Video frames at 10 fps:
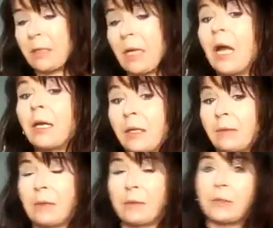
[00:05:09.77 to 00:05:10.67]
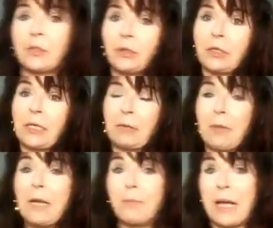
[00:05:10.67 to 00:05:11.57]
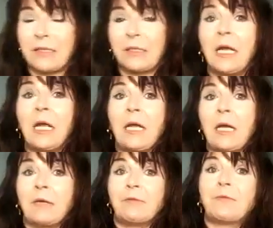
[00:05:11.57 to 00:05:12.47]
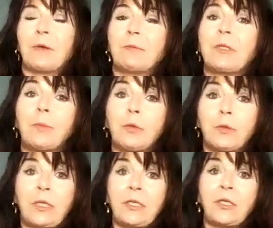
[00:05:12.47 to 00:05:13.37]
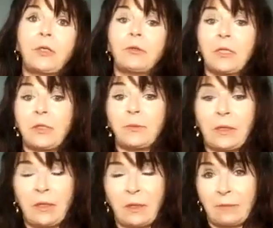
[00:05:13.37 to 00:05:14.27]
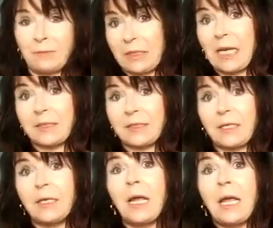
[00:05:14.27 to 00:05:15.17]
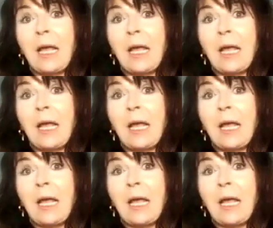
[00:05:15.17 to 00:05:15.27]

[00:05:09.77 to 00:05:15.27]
and I certainly in my past uh, supported students with um, dyslexia